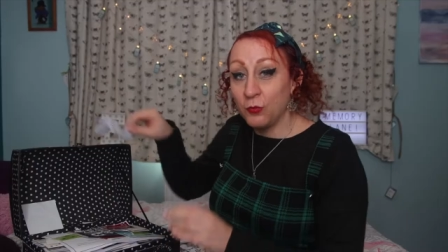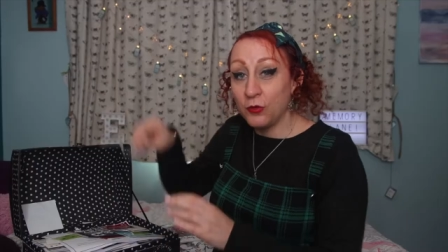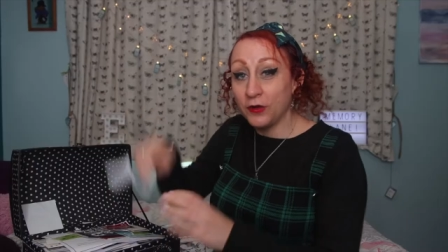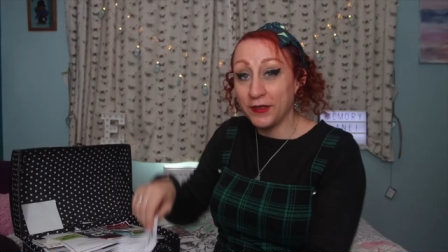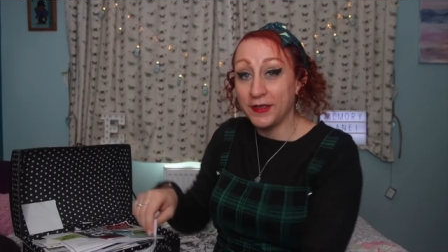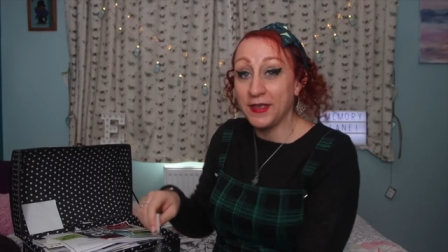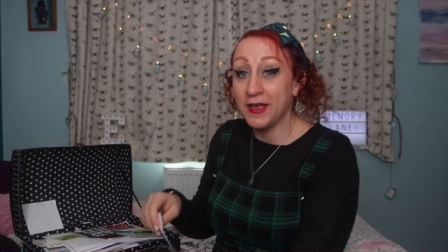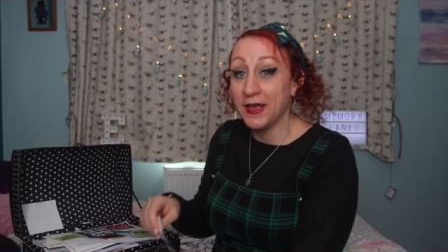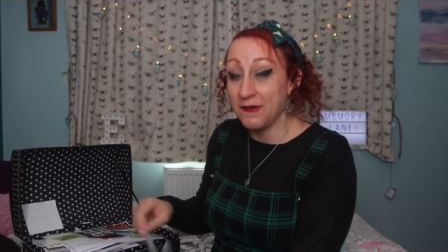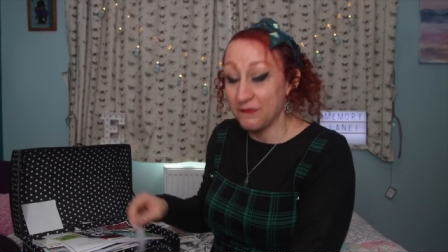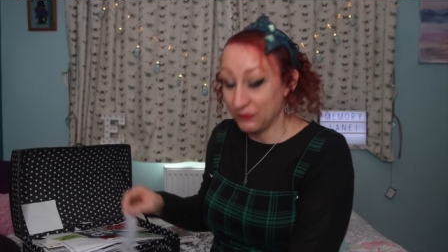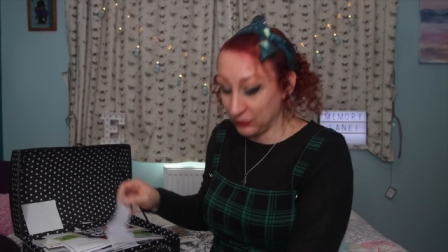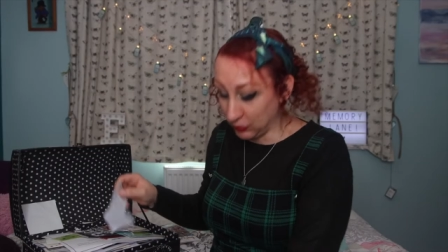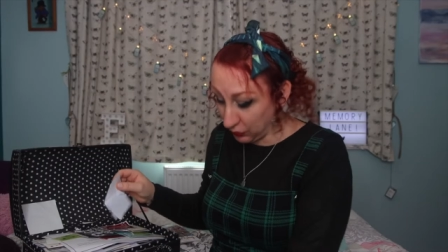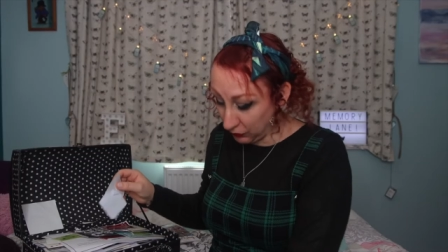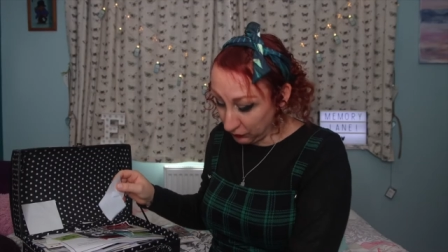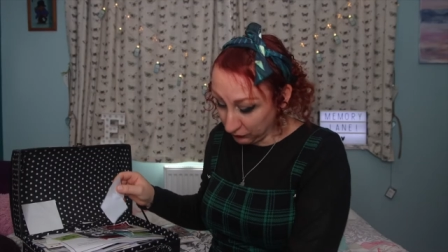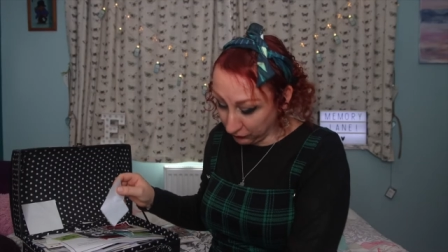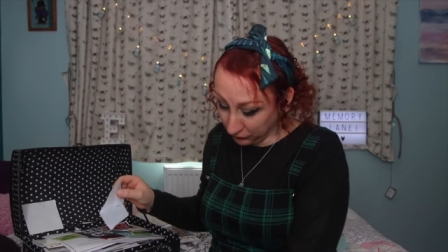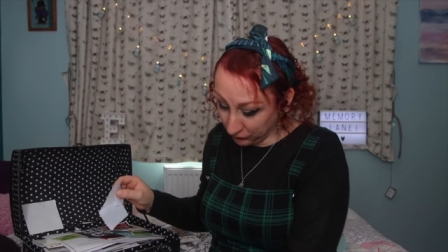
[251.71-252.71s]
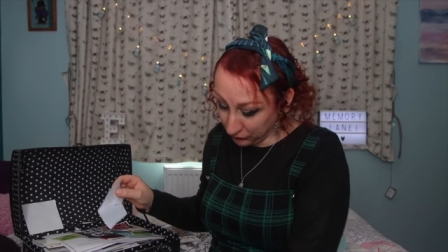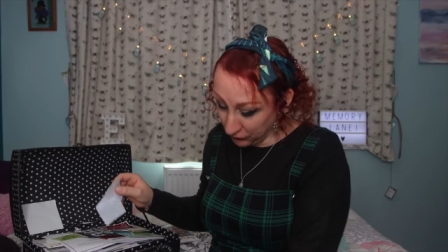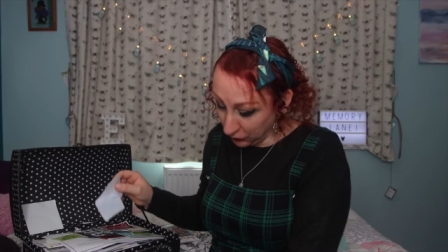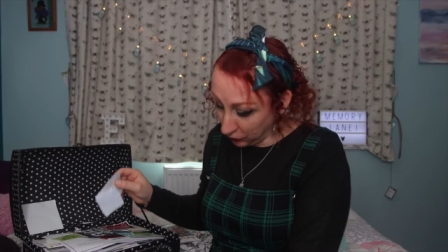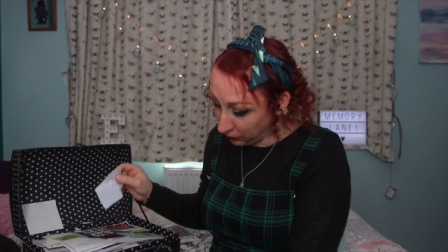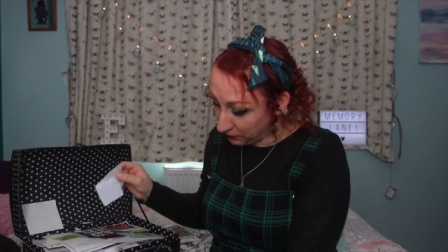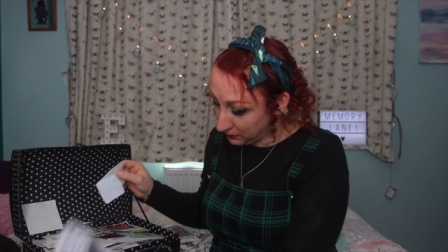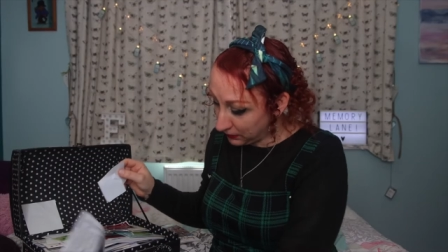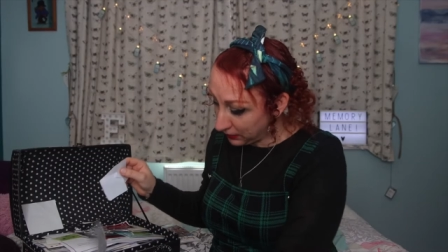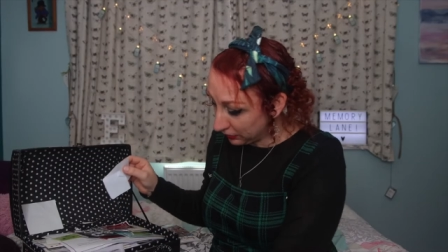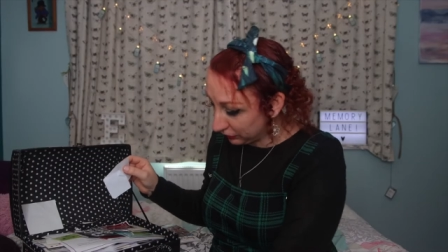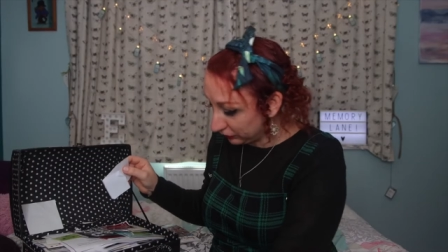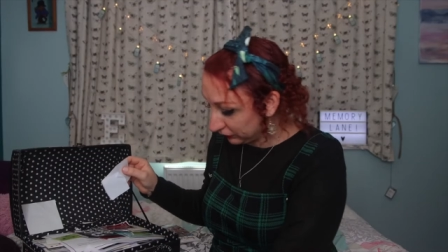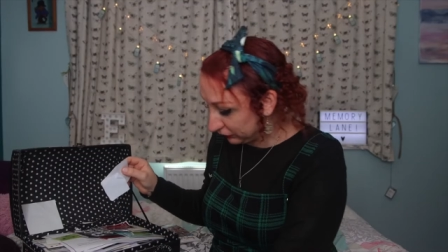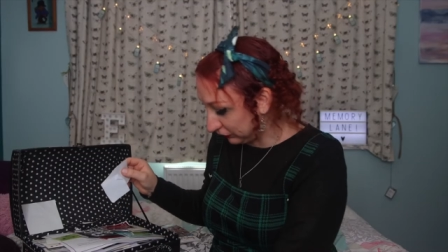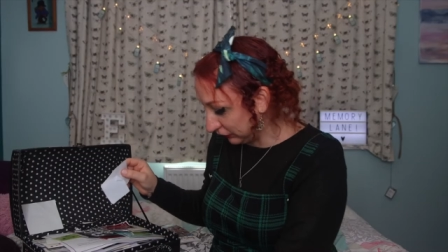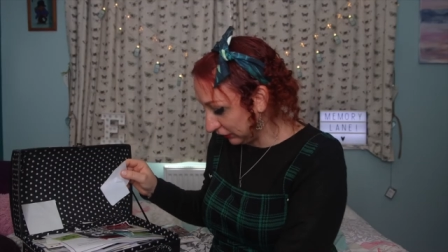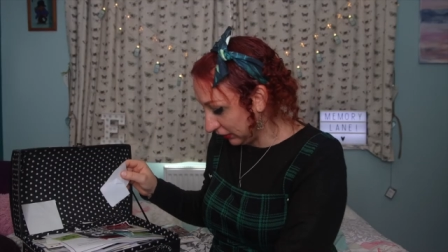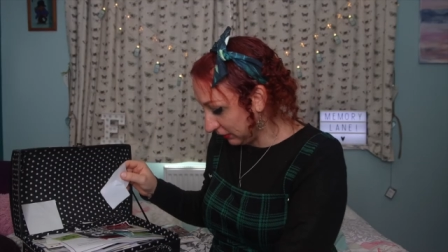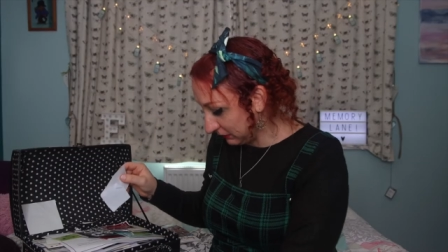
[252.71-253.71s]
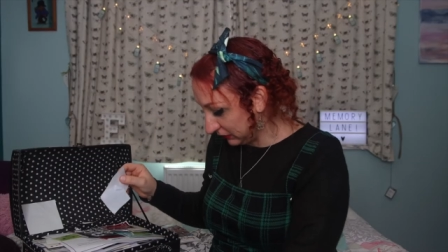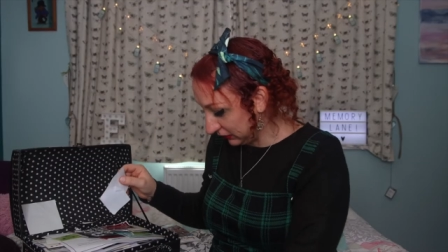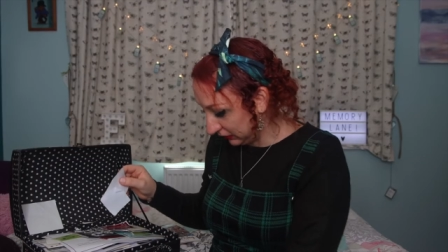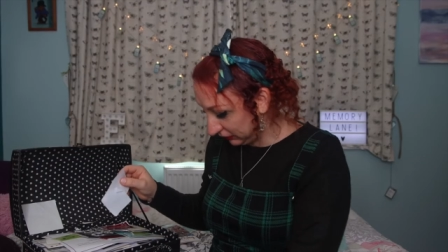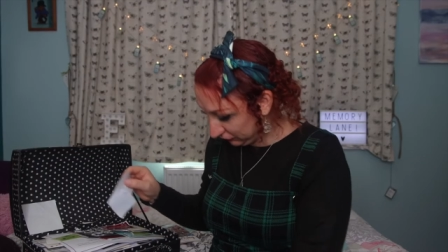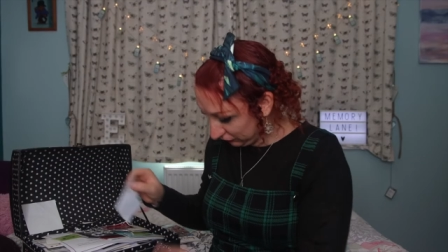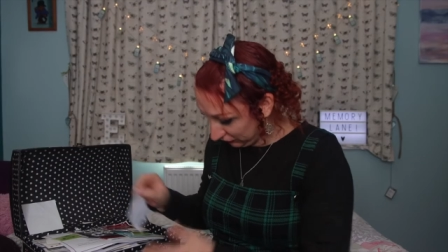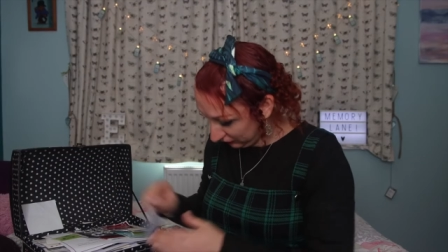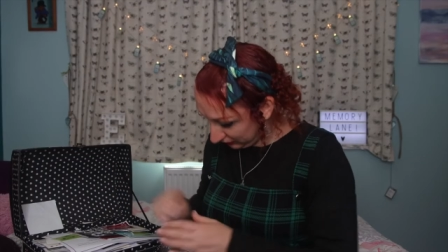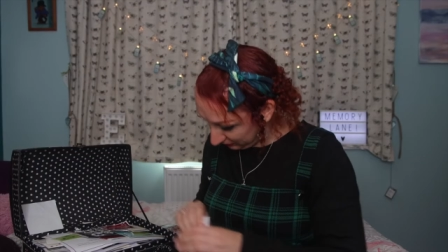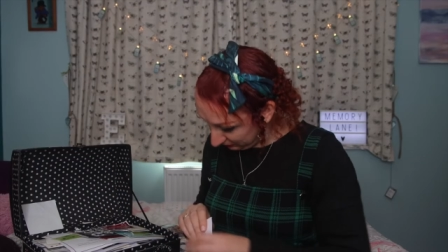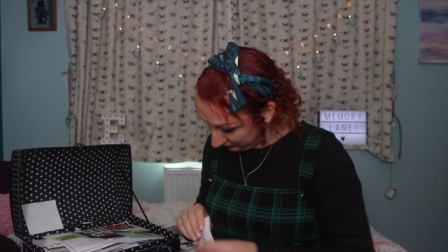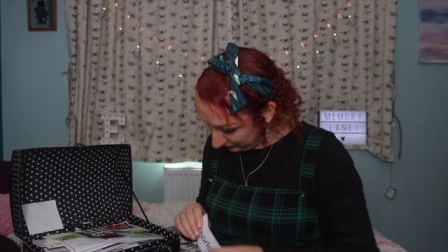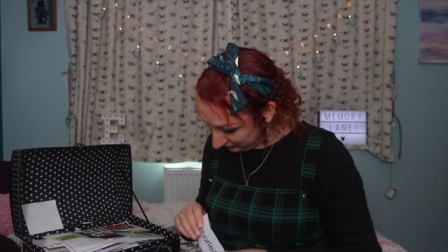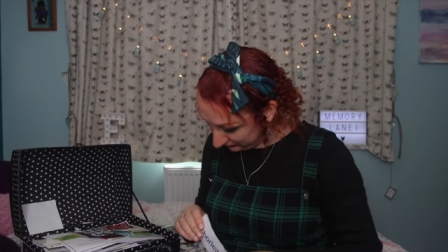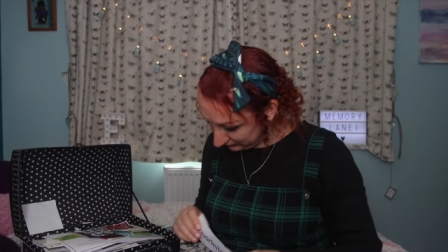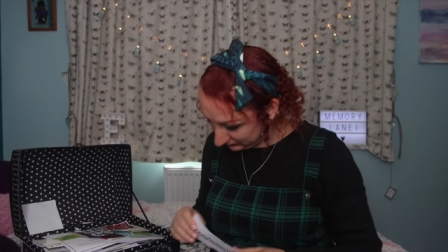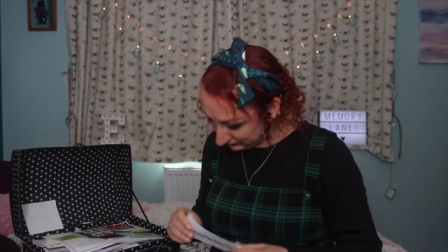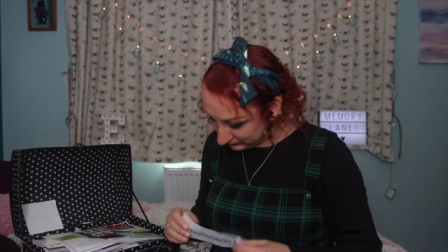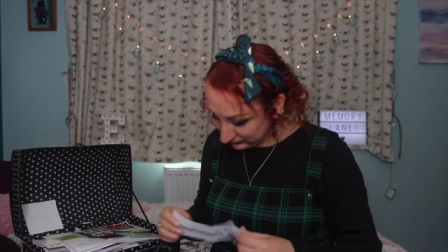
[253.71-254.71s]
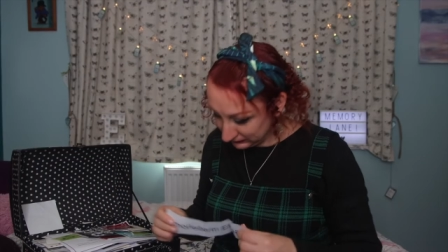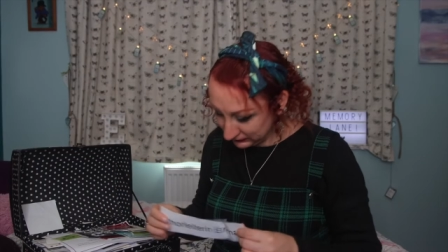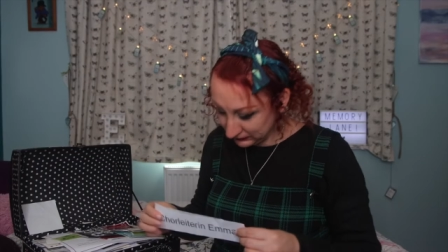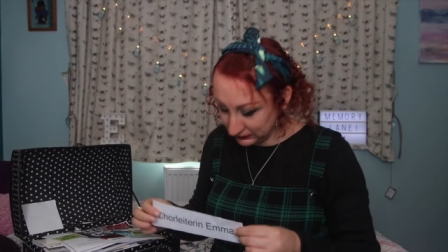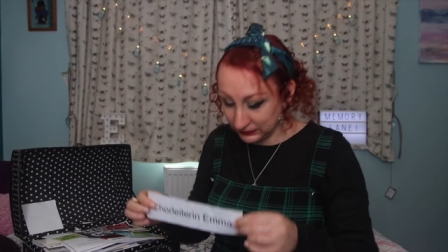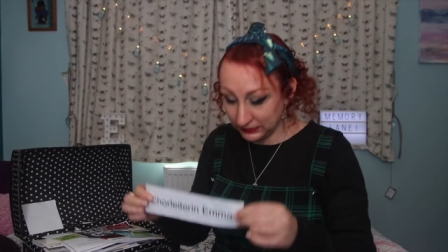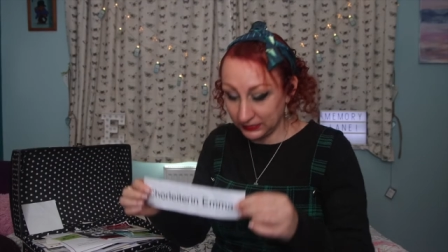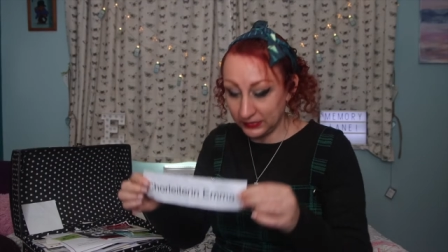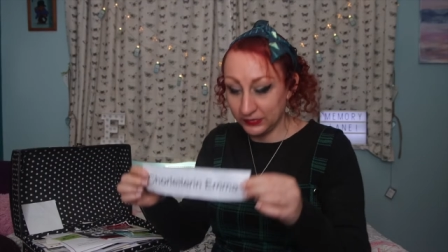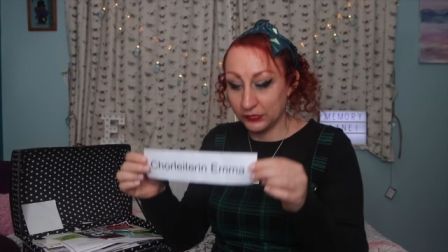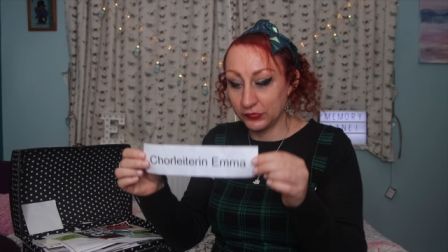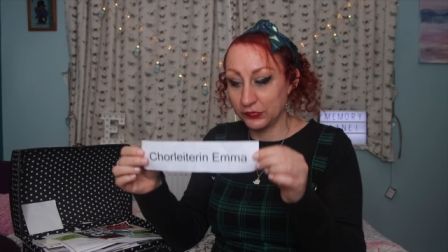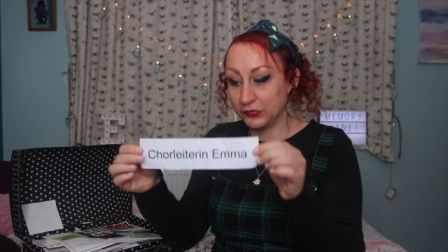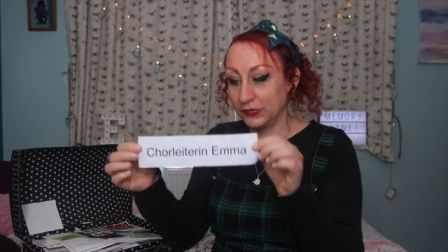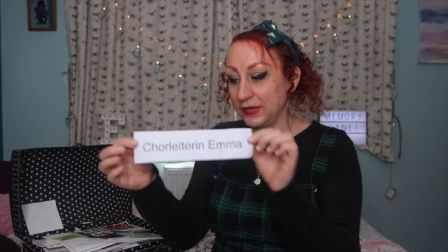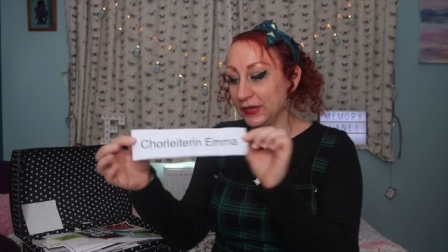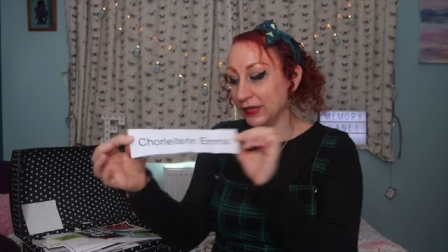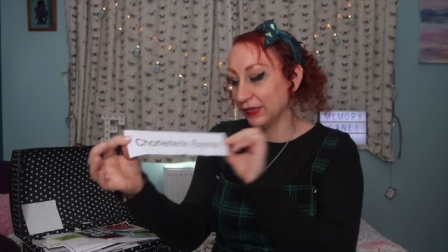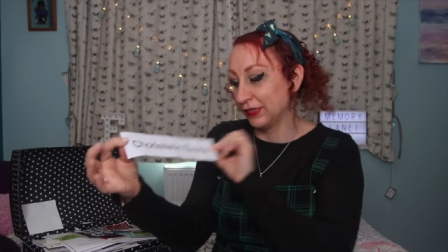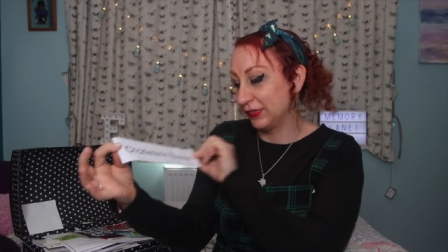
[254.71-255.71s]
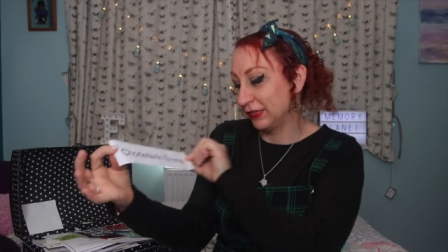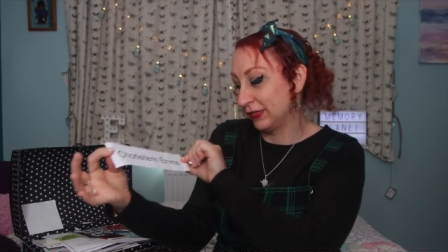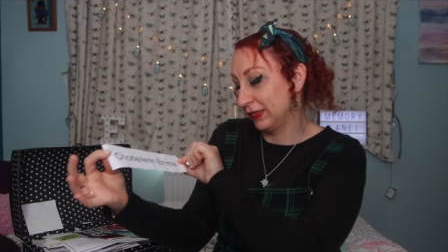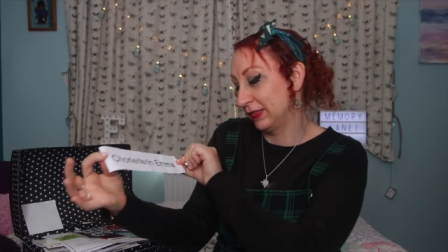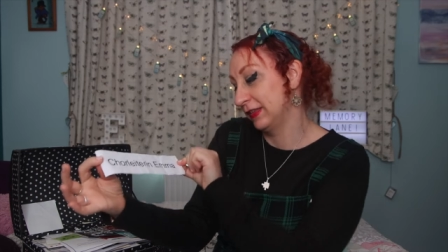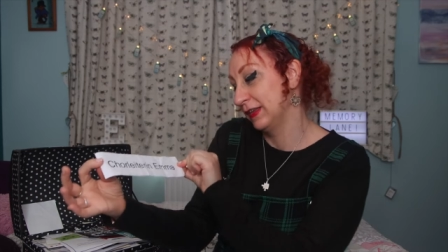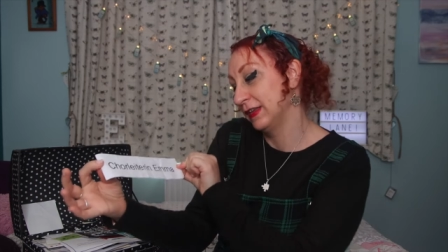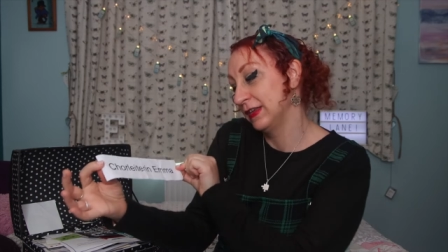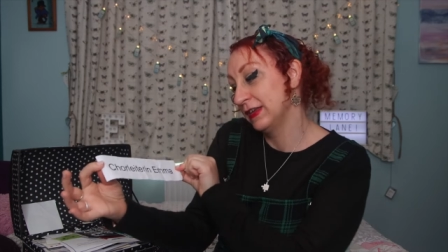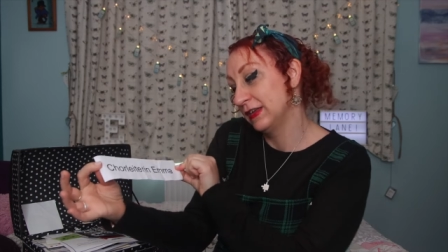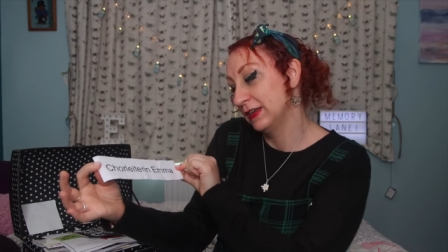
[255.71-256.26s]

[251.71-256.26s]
What I have got from the Germany trip is this.